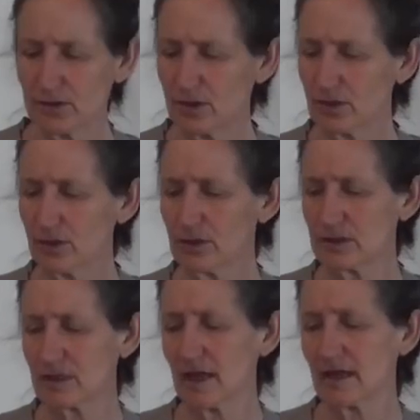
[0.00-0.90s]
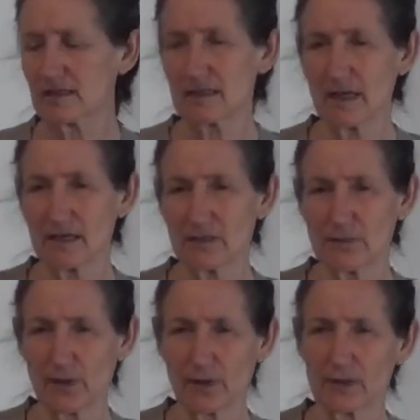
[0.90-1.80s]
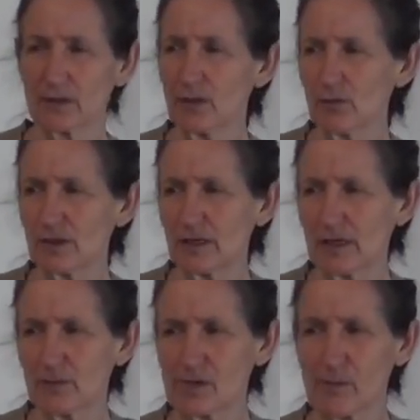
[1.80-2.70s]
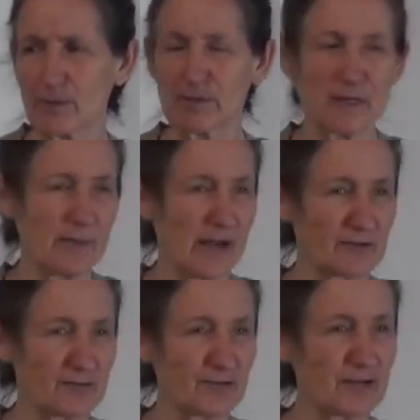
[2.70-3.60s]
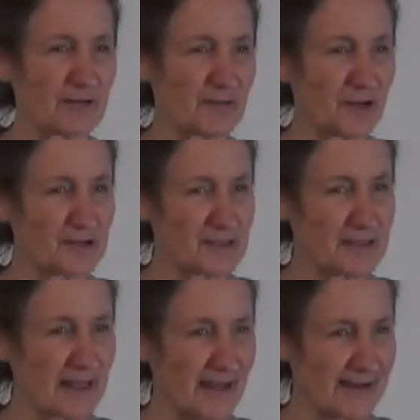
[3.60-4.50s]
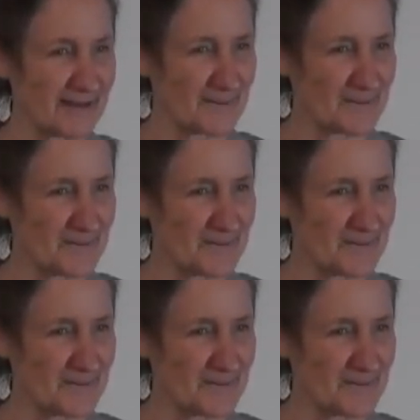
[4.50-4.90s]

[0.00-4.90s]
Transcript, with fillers: To use it as an antibiotic, you would need probably about three of those a day.